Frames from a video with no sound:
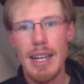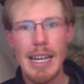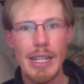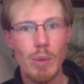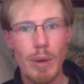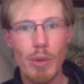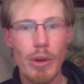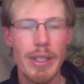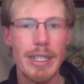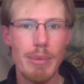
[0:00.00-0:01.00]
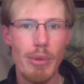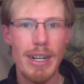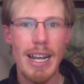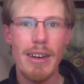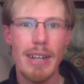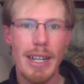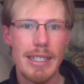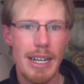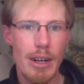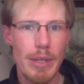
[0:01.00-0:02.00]
And one more thing to point out
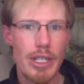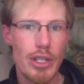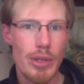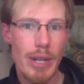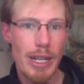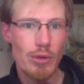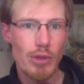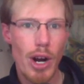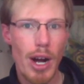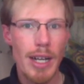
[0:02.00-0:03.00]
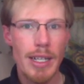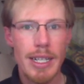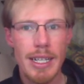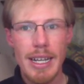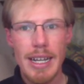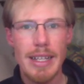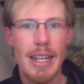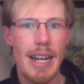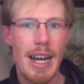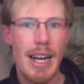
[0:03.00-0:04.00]
is I always shoot in RAW, and
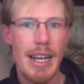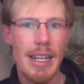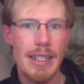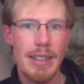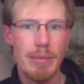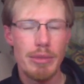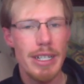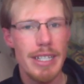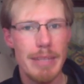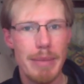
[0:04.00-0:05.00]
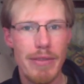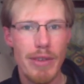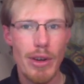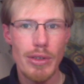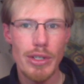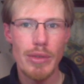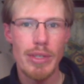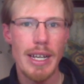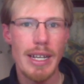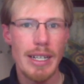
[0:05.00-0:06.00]
then I process my photos
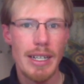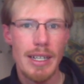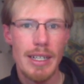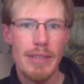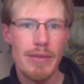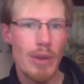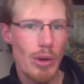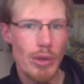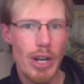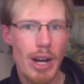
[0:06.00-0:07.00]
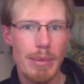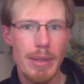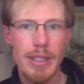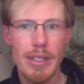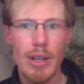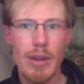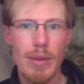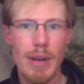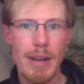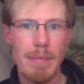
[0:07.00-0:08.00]
using Photoshop.
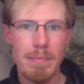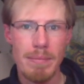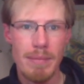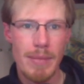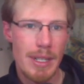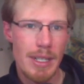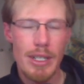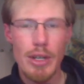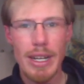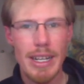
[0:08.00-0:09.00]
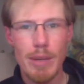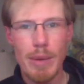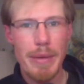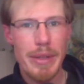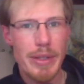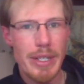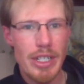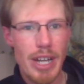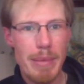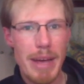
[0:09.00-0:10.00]
So you can get away with
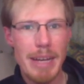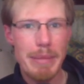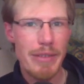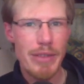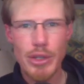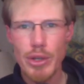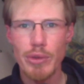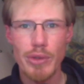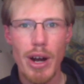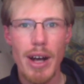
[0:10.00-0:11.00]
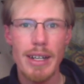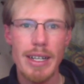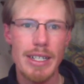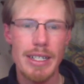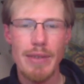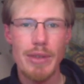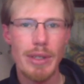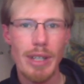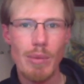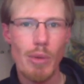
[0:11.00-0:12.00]
using JPEG, but if you shoot RAW, it just gives
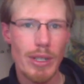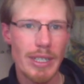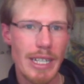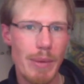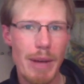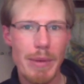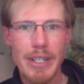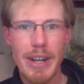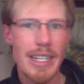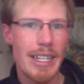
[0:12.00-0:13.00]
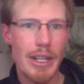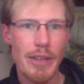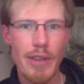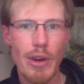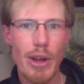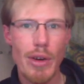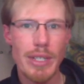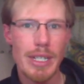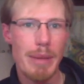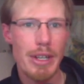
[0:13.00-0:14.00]
you a little more leeway when you're editing your
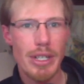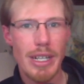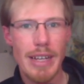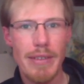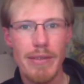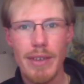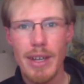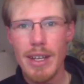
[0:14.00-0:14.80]
photos, especially if